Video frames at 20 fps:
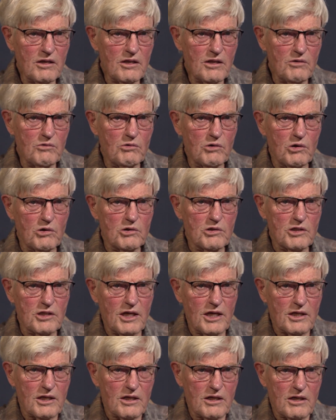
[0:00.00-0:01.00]
The roads
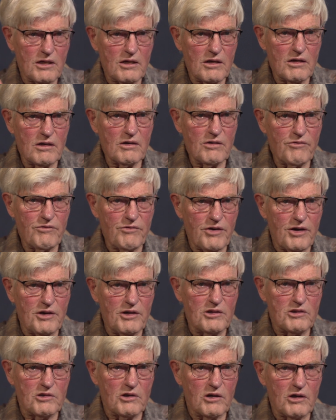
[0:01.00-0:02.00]
get
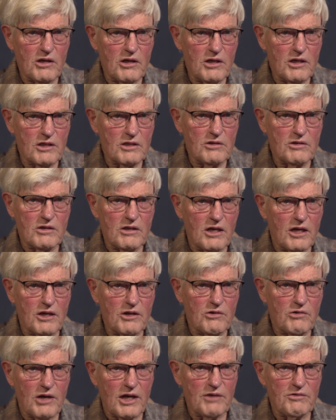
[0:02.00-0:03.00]
very soggy, and you can't
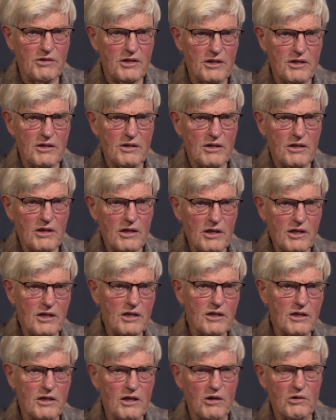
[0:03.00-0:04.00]
drive in
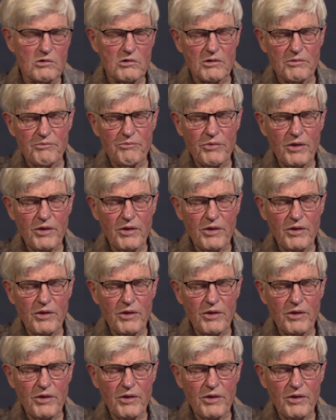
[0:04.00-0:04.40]
and out.